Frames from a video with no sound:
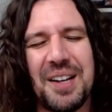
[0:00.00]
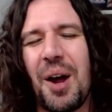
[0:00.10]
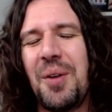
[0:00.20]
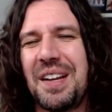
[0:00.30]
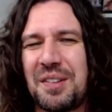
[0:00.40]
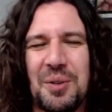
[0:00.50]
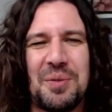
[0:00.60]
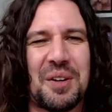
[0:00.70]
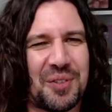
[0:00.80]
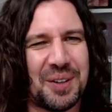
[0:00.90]
I know they're two
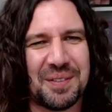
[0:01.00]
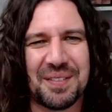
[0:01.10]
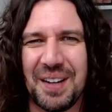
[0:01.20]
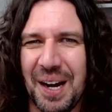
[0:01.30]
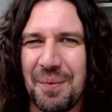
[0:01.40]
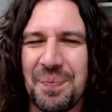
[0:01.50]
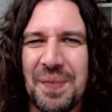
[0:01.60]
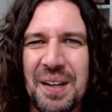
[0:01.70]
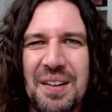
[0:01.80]
different, um,